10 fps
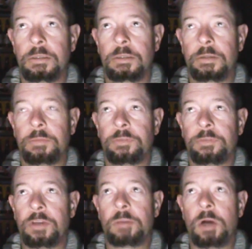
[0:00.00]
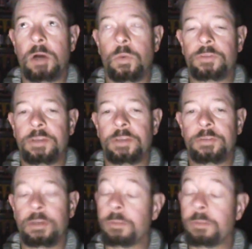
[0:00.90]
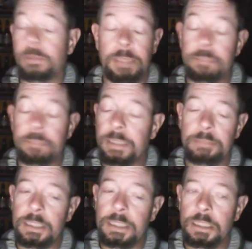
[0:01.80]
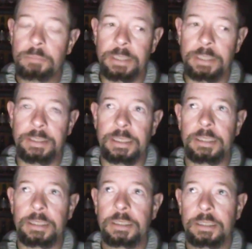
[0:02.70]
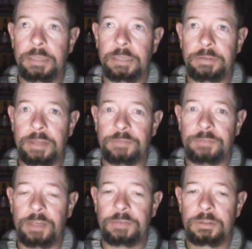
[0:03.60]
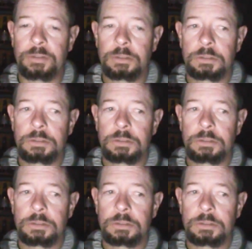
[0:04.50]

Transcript: The single malt whiskeys, it could be many, many, many blended in, giving it that flavor